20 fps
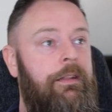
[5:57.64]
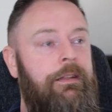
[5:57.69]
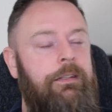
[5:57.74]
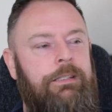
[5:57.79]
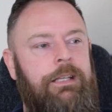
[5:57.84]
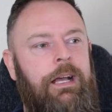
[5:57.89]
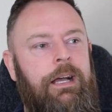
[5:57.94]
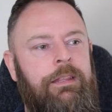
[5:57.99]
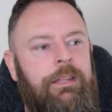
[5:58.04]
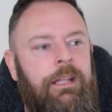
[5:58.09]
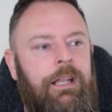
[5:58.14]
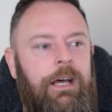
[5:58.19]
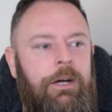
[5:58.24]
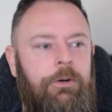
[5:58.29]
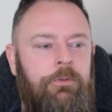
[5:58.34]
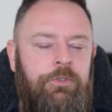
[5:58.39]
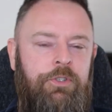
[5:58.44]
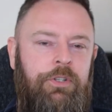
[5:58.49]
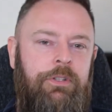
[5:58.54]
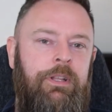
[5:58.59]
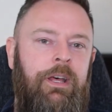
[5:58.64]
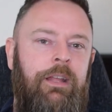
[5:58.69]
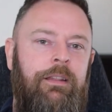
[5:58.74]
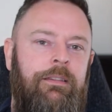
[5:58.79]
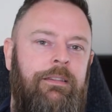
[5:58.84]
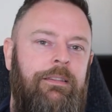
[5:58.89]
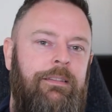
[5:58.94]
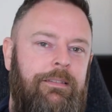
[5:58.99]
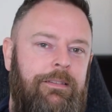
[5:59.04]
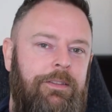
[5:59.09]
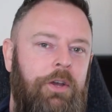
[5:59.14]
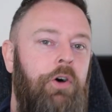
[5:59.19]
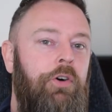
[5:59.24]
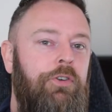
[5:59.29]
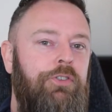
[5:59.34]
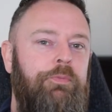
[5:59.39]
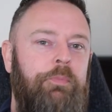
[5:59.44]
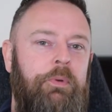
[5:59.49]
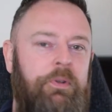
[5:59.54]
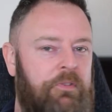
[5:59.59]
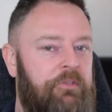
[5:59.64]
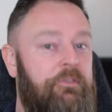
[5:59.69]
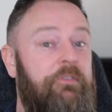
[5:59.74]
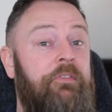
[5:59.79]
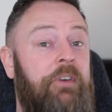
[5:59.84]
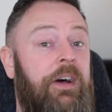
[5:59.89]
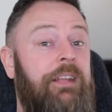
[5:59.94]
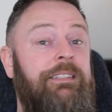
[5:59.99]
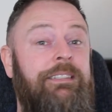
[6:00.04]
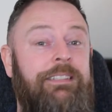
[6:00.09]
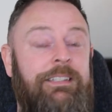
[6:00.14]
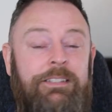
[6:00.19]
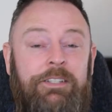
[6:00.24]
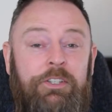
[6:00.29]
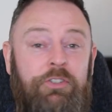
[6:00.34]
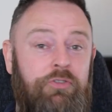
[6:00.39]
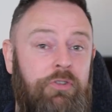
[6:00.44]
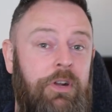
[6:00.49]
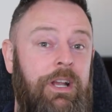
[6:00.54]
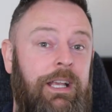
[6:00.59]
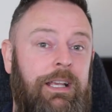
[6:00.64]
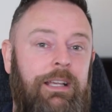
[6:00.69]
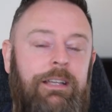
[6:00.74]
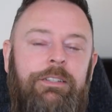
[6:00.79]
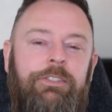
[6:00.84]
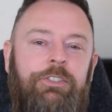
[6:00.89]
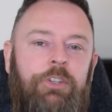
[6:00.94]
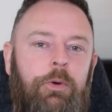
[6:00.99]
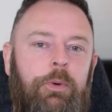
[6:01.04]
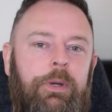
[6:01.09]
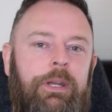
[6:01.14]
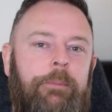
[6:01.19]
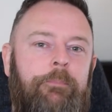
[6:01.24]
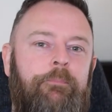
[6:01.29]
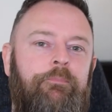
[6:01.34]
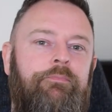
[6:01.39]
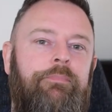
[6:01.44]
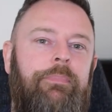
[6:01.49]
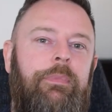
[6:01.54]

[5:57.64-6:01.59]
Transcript: they sat in the lounge, and then the husband fancies a drink. So he